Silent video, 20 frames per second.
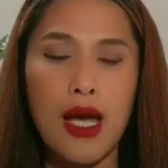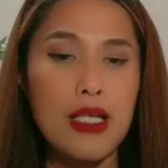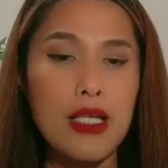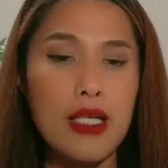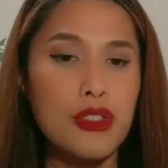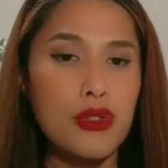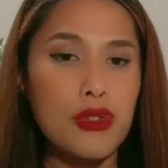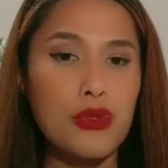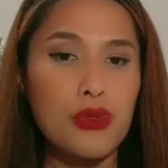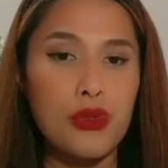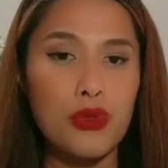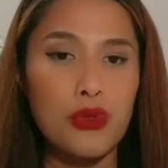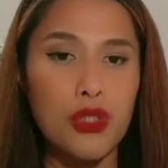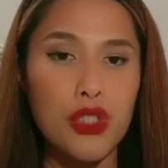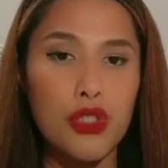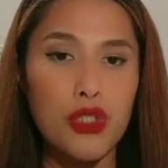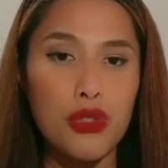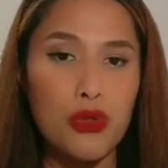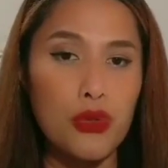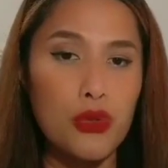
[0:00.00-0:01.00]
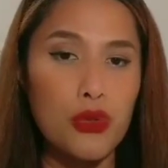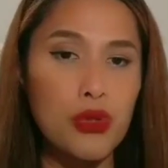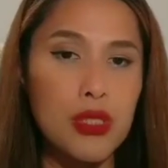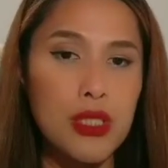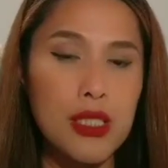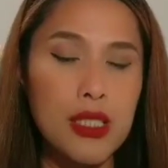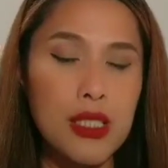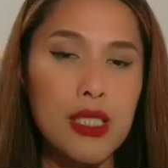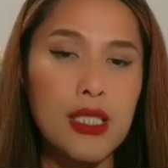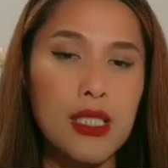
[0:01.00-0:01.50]
As you continue
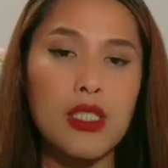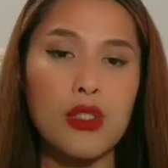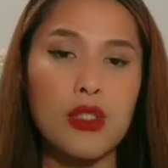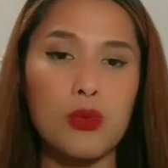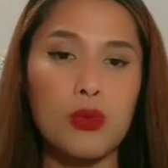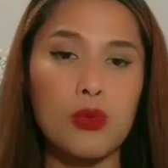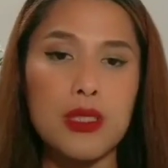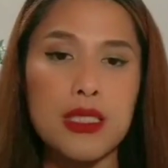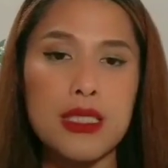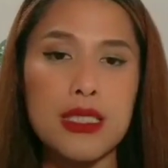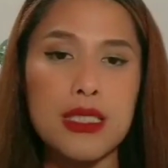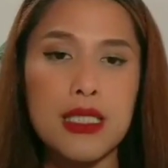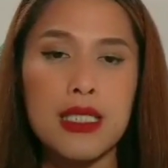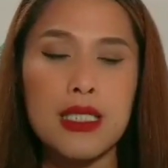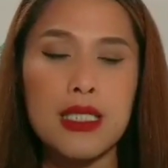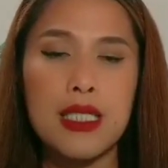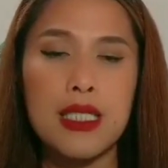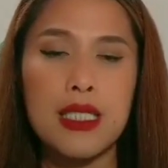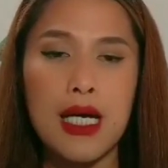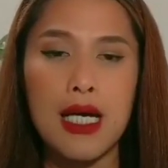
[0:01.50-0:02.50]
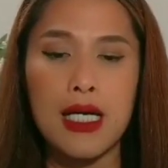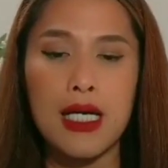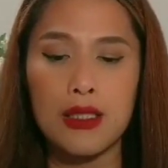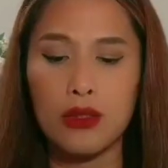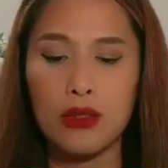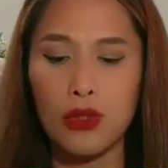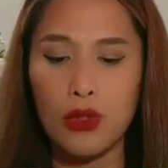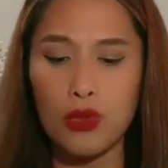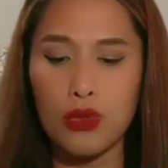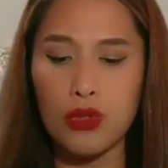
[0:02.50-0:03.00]
using it, you will see
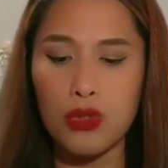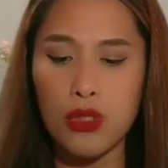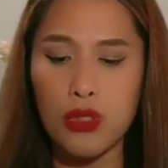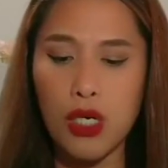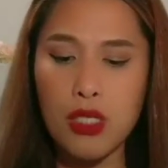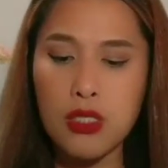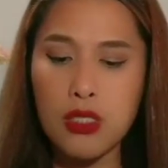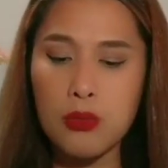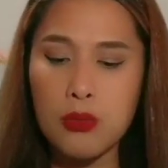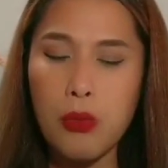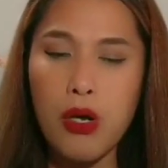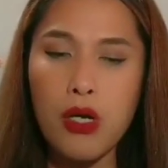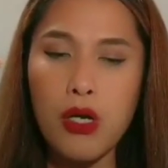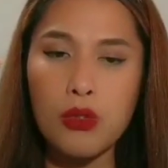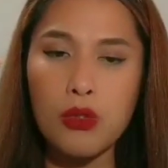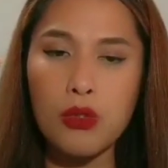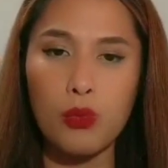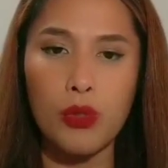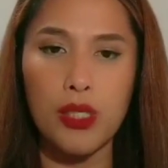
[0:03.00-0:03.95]
that those dark spots